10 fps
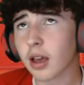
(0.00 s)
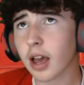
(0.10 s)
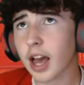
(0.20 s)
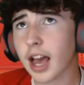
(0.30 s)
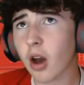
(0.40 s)

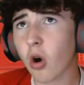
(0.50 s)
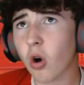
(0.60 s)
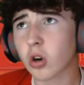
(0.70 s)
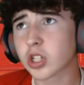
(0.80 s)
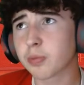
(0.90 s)

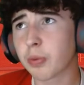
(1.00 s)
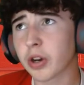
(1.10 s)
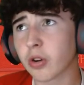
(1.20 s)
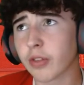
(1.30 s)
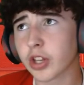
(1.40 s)
Hawks has put
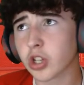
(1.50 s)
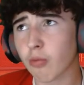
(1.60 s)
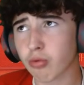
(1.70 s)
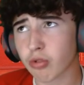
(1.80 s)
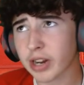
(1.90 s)
it over the top
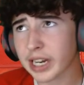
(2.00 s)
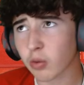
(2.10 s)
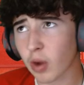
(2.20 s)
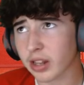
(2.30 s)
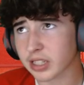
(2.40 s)
really
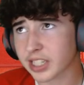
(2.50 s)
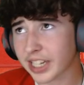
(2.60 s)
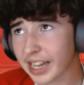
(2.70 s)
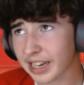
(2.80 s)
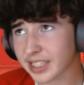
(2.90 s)
well to
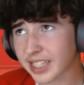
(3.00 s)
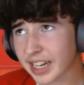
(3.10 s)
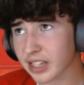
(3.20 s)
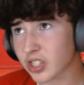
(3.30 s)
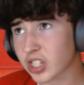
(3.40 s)
Taylor.
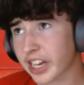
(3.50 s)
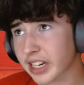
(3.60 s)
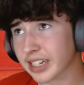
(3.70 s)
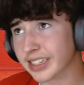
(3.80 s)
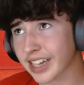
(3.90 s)
Taylor's taken
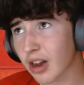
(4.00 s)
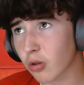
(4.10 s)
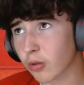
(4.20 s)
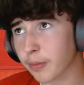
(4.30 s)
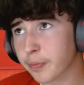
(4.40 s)
it down.